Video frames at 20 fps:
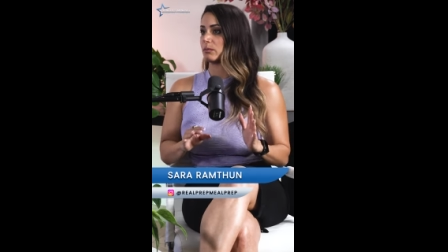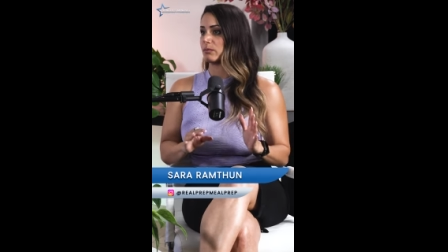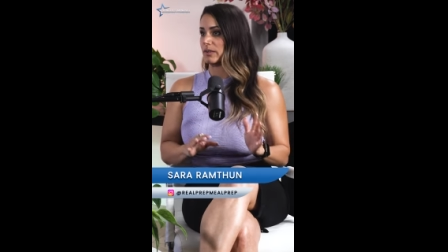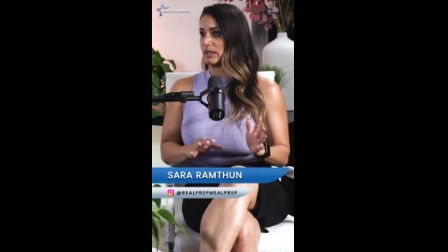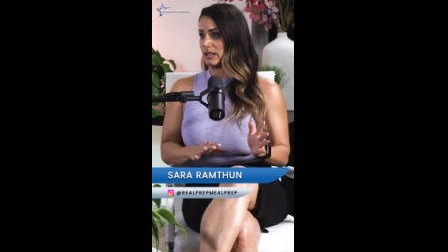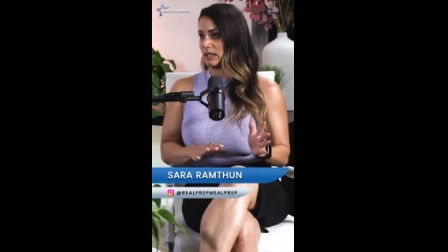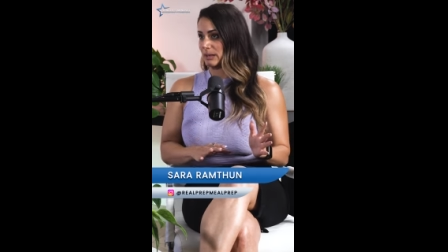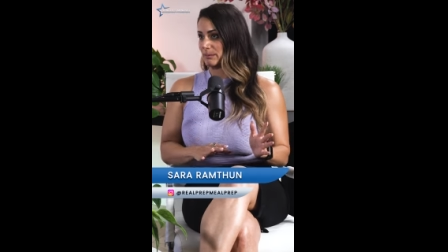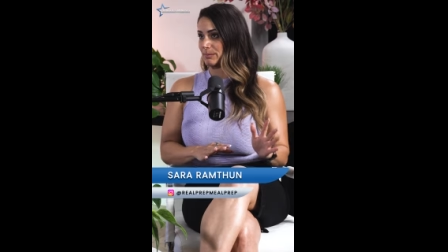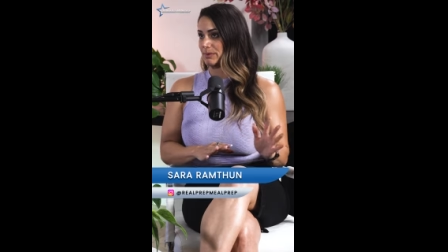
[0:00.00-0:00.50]

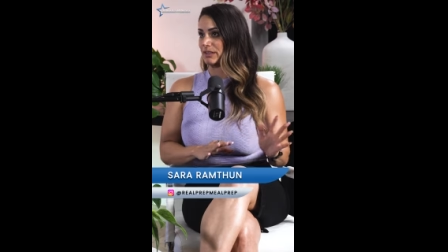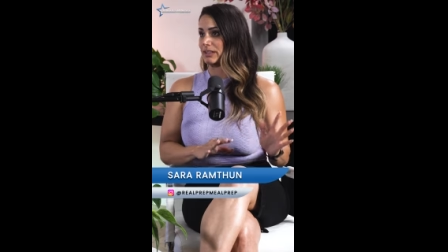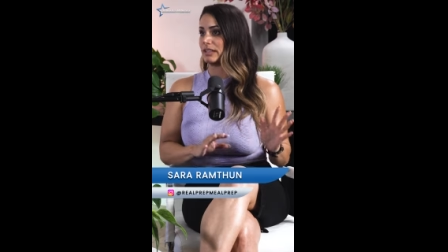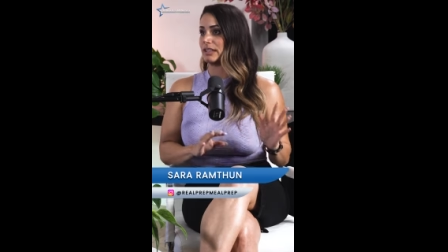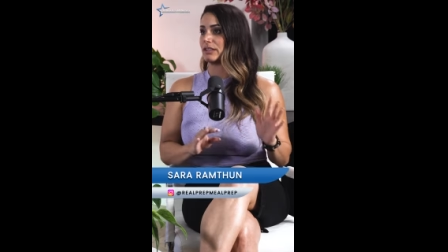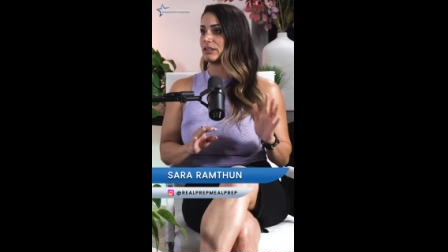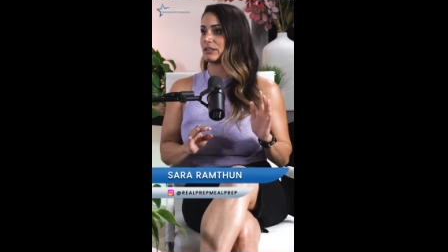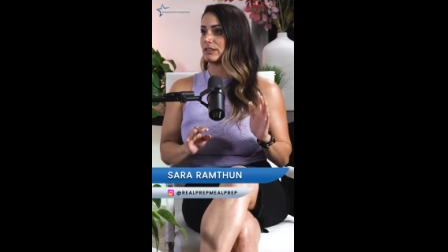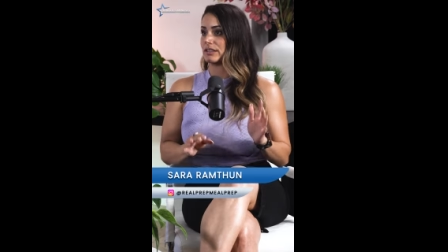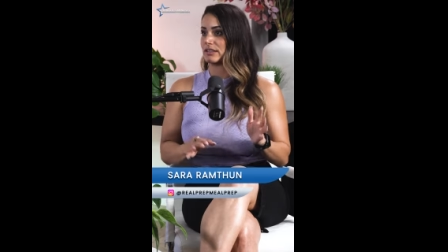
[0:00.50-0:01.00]

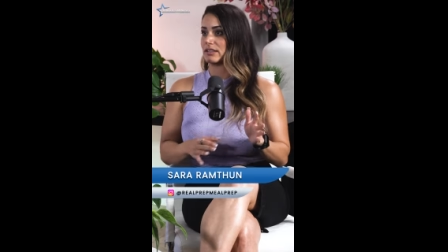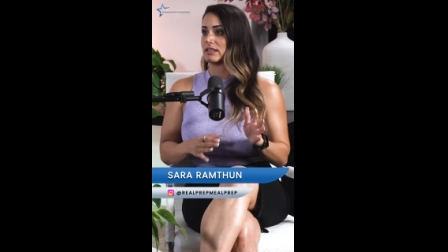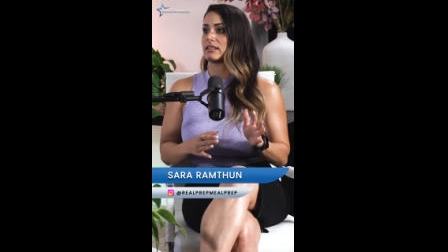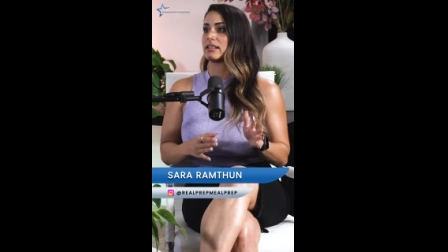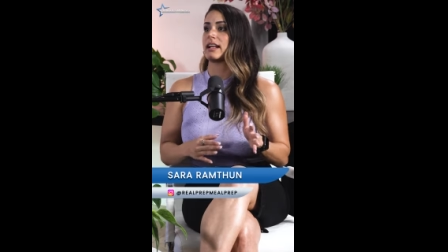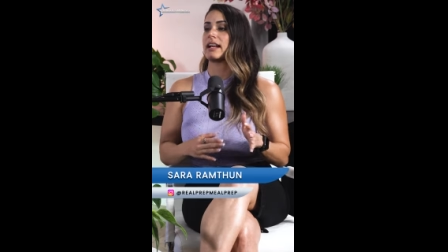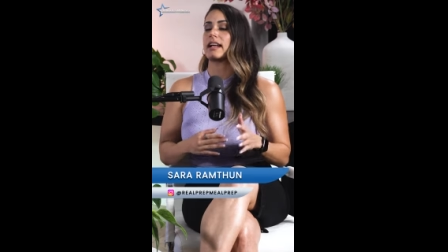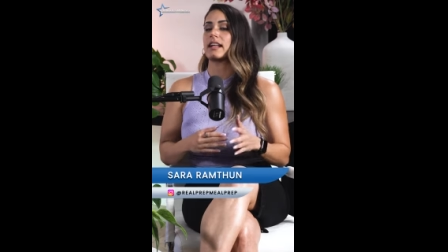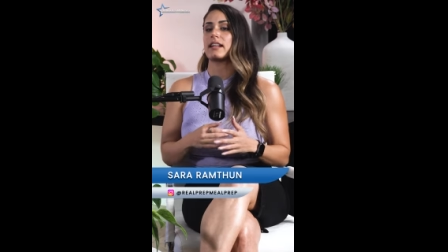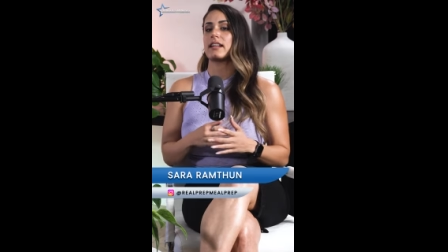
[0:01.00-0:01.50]
family or this or
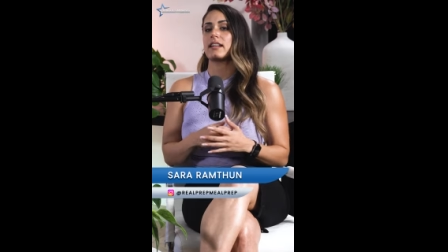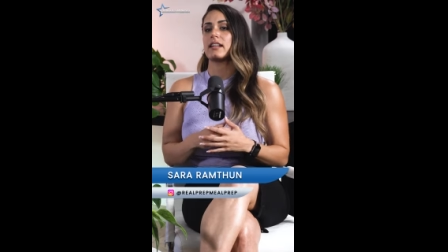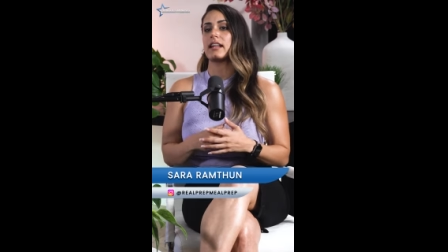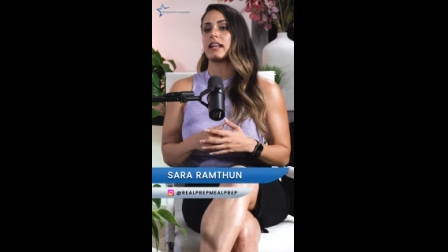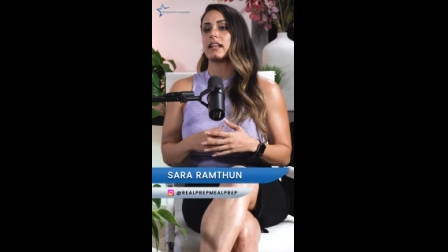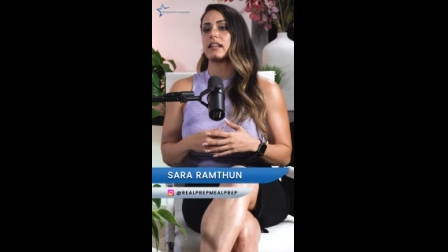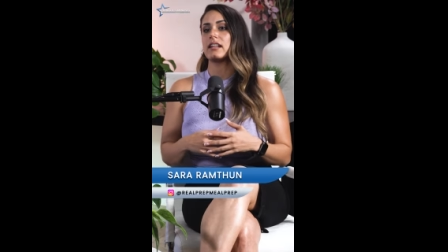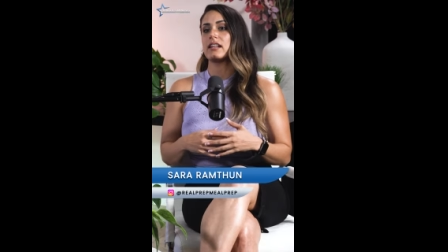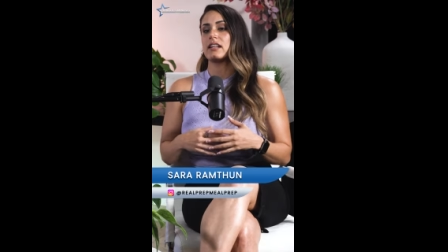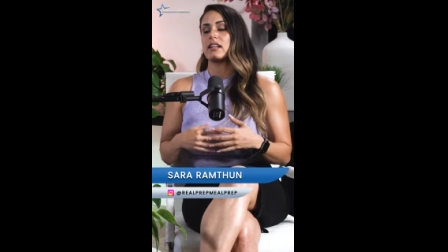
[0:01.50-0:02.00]
that, and
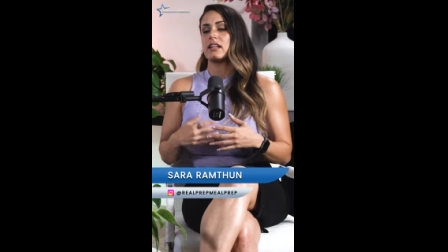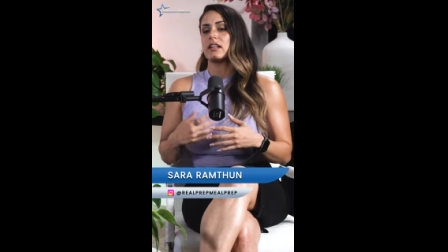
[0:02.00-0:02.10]
that